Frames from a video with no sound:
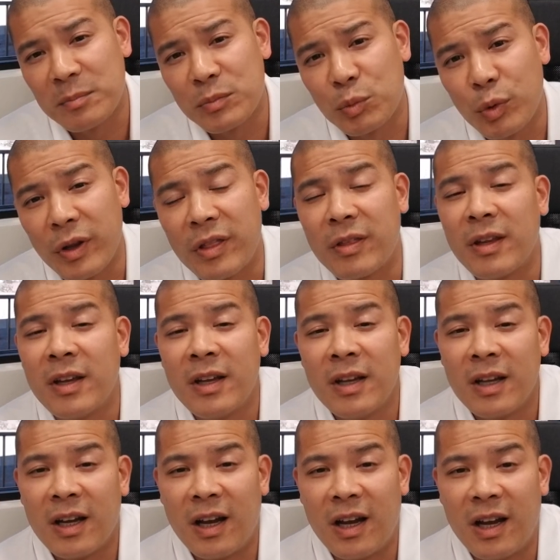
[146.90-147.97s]
with
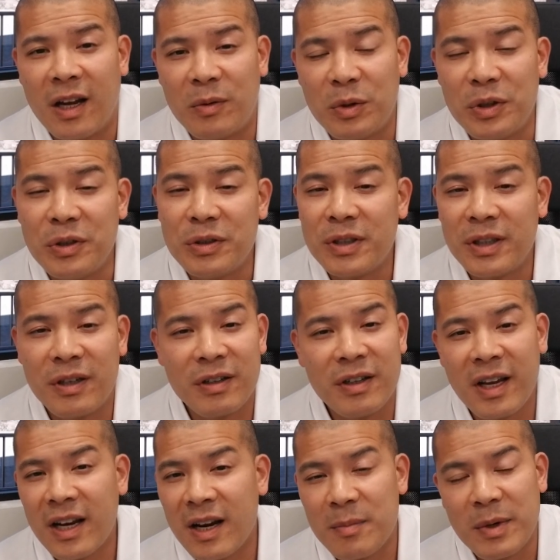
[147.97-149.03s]
reducing your
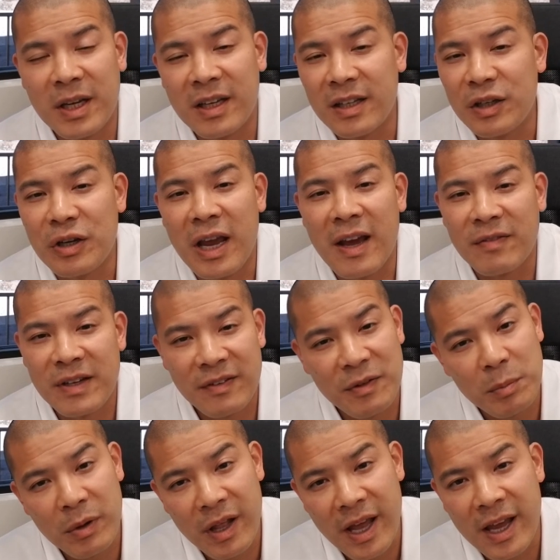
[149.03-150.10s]
debt, I mean, you have to have a
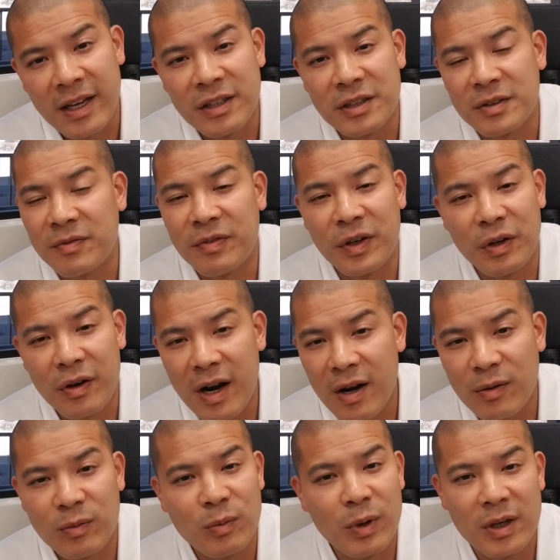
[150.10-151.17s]
plan. Just figure
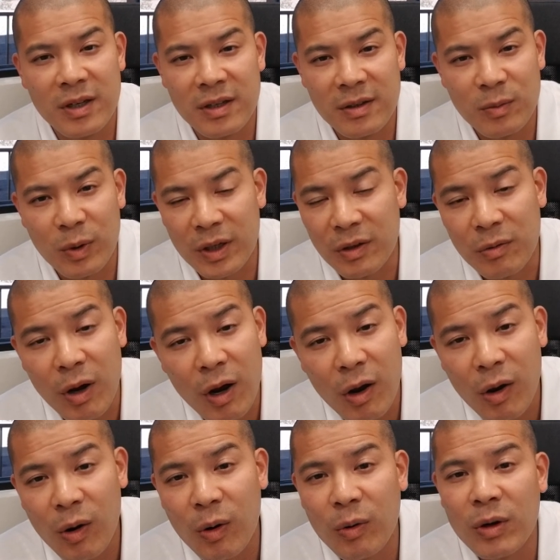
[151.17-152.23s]
out what you
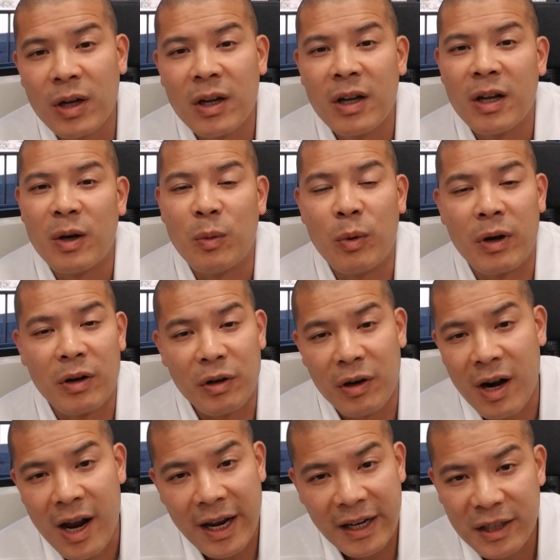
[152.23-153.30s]
owe, what are your
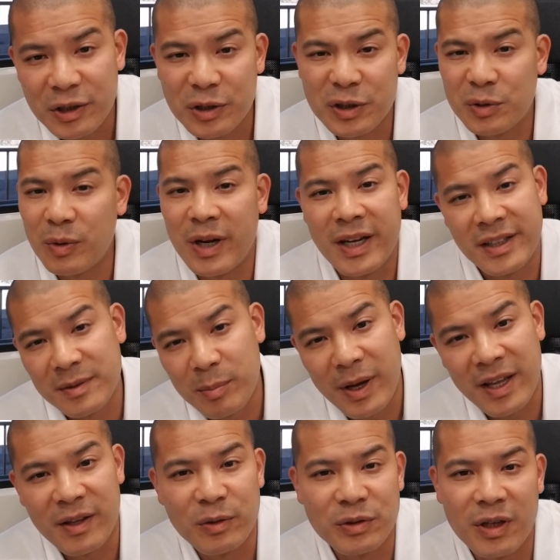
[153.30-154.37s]
high interest rates,
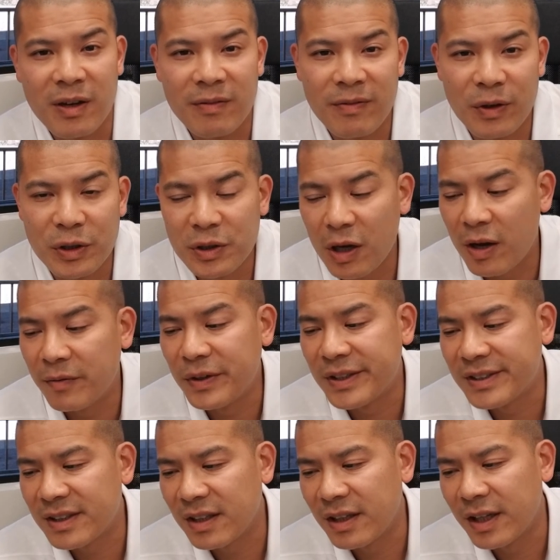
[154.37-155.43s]
pay those off first,
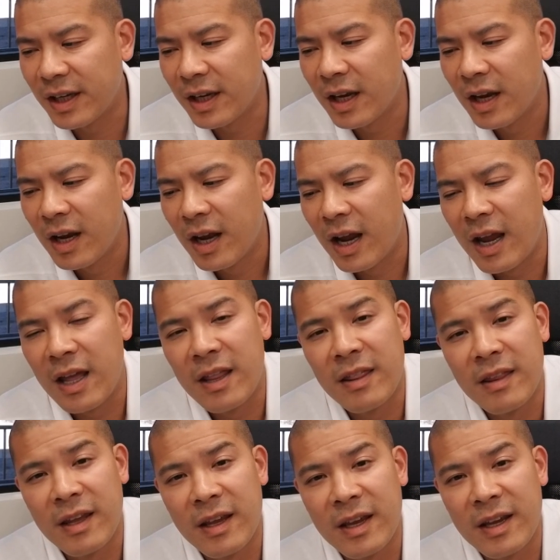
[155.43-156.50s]
obviously. And
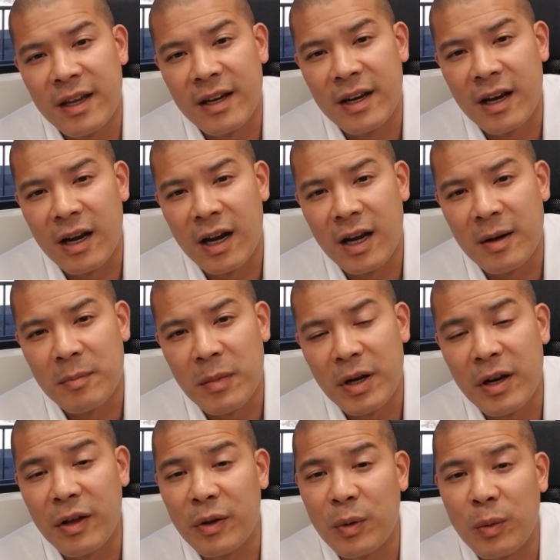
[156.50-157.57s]
then
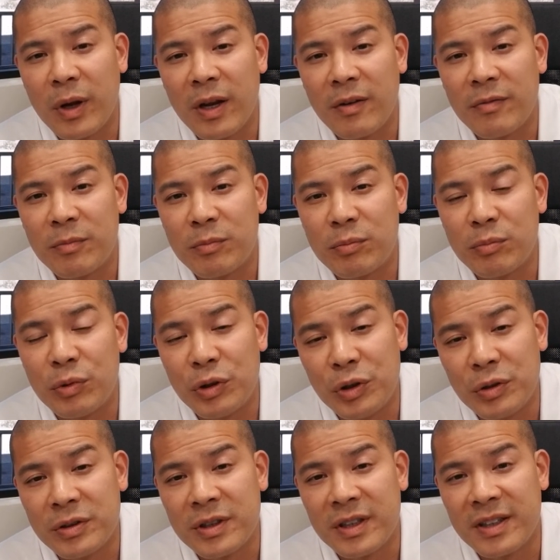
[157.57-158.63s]
another way of
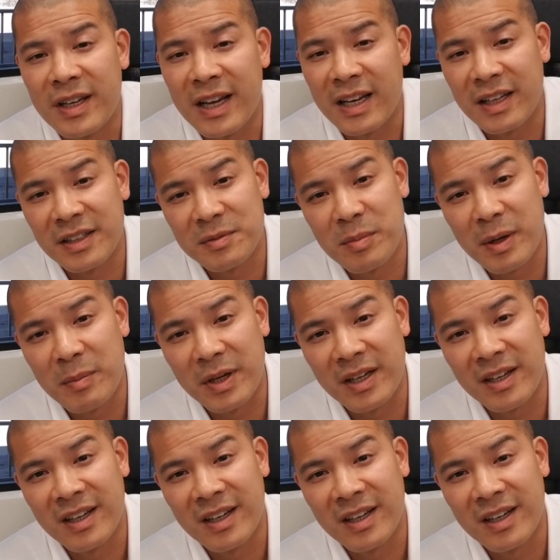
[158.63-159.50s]
reducing debt is maybe,